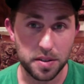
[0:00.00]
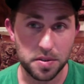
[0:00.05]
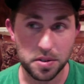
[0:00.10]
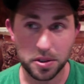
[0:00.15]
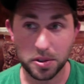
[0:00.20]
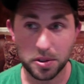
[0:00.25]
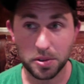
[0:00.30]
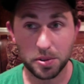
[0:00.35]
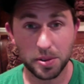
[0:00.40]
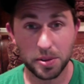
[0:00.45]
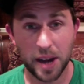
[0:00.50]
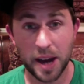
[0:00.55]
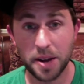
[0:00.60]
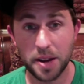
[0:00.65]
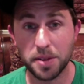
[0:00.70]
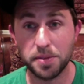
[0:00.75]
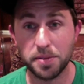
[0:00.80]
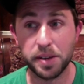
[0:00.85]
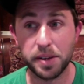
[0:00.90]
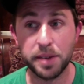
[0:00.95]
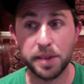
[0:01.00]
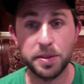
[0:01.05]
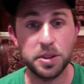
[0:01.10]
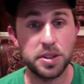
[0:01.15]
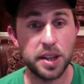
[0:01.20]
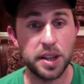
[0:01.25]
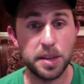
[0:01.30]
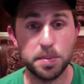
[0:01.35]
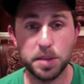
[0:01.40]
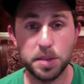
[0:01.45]
So out of every
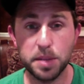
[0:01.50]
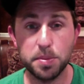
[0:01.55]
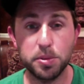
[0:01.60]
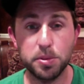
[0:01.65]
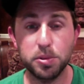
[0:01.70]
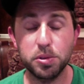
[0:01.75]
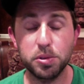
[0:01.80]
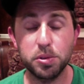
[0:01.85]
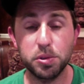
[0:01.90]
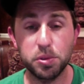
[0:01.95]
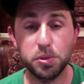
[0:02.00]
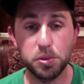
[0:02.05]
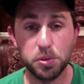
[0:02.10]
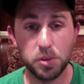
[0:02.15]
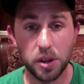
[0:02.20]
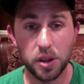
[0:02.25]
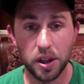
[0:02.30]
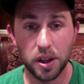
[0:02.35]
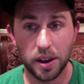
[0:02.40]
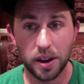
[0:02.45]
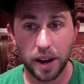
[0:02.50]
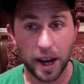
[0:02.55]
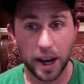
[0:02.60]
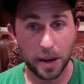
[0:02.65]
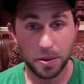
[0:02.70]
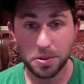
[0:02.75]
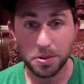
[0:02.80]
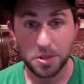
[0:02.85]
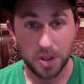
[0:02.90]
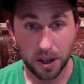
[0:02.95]
ten people who I
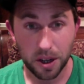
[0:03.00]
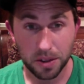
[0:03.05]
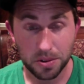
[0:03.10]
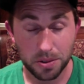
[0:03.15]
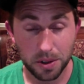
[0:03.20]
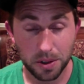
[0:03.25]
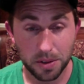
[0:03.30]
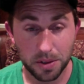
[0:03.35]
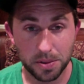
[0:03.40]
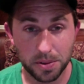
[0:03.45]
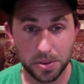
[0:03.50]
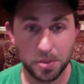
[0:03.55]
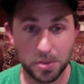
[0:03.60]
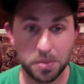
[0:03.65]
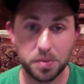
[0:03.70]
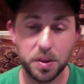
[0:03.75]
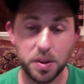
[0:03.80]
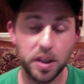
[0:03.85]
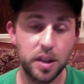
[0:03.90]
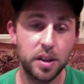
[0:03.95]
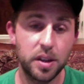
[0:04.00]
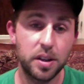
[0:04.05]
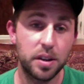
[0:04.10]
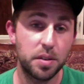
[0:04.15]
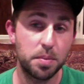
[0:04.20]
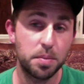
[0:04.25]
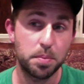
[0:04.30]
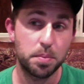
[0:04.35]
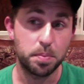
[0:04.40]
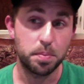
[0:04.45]
would talk to on the phone,
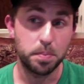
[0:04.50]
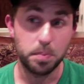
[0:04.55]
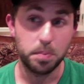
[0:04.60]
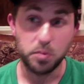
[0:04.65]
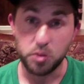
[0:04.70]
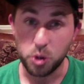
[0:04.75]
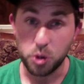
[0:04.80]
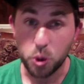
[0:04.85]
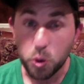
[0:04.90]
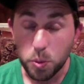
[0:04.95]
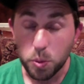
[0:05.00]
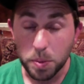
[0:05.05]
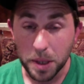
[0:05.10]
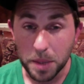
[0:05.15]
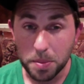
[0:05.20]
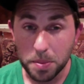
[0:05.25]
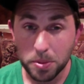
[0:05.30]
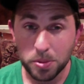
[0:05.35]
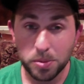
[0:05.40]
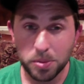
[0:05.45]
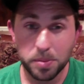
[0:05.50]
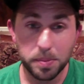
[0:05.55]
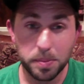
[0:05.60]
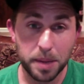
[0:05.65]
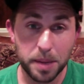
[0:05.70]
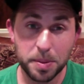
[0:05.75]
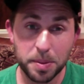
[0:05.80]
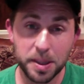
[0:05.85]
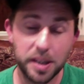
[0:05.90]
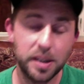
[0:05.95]
two people
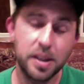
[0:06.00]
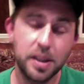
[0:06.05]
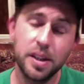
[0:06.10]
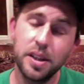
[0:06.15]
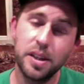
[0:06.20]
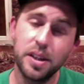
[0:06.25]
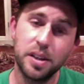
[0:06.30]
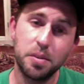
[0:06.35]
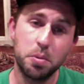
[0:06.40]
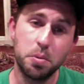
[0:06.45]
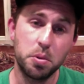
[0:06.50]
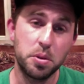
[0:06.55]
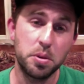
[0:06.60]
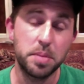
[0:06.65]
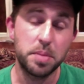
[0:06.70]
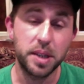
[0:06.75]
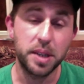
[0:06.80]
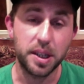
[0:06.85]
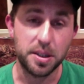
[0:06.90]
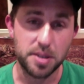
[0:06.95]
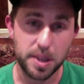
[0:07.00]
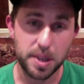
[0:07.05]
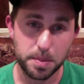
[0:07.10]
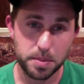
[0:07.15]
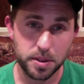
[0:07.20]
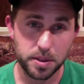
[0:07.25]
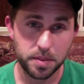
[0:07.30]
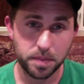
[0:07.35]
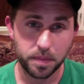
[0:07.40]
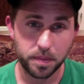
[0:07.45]
maybe would be
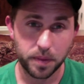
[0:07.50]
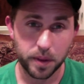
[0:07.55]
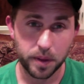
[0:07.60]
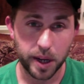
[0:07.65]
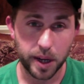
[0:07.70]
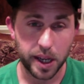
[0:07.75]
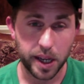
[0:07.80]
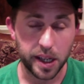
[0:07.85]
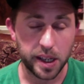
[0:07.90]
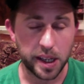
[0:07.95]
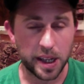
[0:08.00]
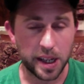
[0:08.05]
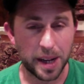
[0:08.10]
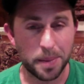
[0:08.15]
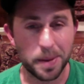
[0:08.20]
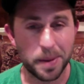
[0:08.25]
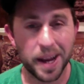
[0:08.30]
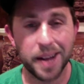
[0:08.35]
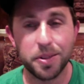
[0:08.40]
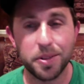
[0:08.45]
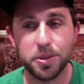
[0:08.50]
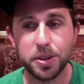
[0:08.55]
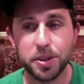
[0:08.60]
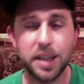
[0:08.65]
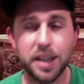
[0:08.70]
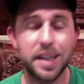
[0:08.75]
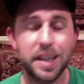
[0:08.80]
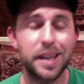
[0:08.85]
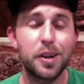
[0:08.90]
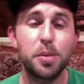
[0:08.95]
accepted, right? And I'm not
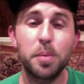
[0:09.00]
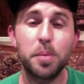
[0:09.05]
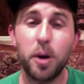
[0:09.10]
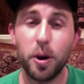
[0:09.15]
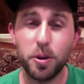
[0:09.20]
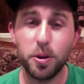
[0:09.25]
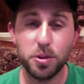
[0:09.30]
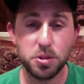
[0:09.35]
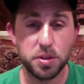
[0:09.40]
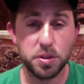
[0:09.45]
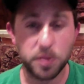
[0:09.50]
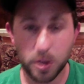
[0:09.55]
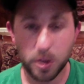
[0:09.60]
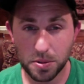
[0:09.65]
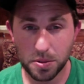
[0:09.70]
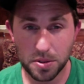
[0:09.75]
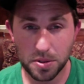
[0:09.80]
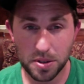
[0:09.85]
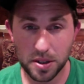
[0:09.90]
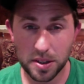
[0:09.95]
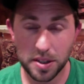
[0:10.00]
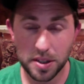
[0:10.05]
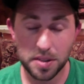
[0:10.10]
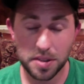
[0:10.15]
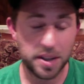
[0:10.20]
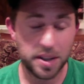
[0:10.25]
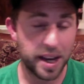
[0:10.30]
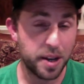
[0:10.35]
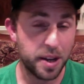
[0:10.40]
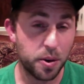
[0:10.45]
looking to help hundreds of coaches in
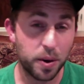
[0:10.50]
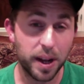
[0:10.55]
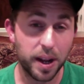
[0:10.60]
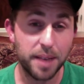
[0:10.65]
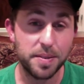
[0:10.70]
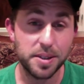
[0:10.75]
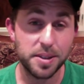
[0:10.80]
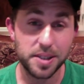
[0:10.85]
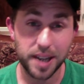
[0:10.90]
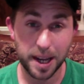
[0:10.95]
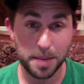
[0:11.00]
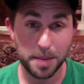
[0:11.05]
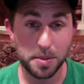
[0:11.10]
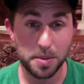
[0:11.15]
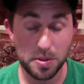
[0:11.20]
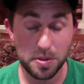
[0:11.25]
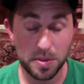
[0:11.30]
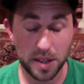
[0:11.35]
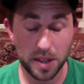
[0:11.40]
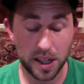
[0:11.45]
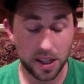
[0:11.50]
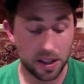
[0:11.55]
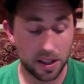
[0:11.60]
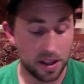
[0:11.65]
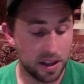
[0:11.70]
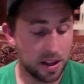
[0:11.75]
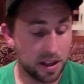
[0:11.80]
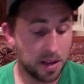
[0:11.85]
this. I don't have the time to do that.